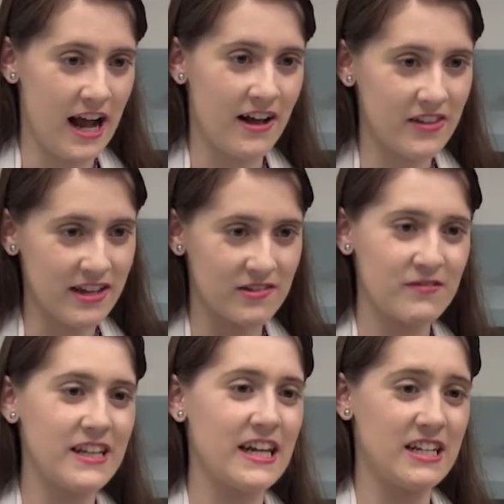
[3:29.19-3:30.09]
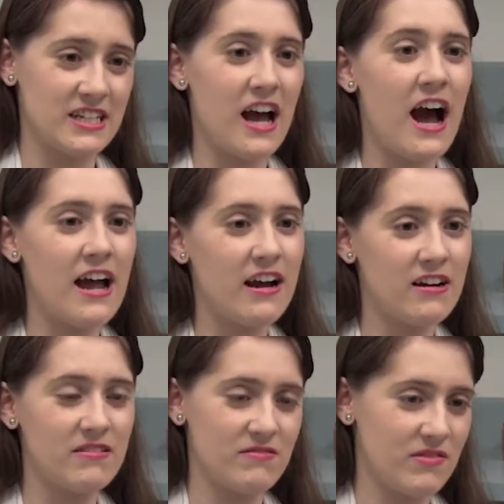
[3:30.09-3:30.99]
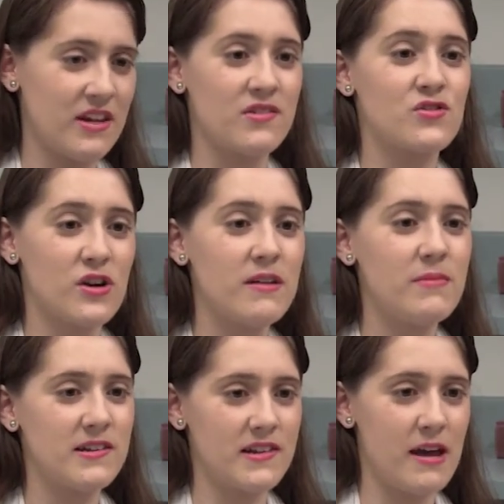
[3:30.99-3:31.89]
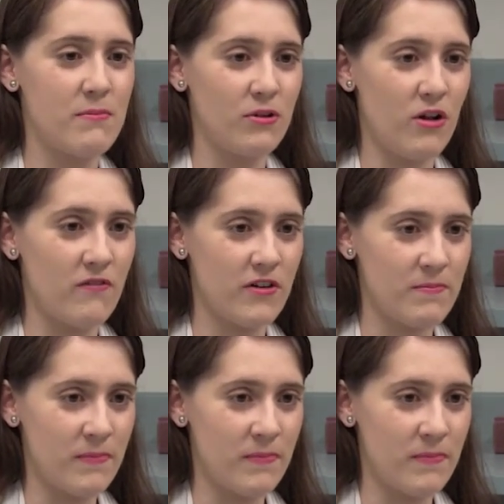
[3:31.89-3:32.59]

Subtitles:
And that's a really dire, extreme example of it,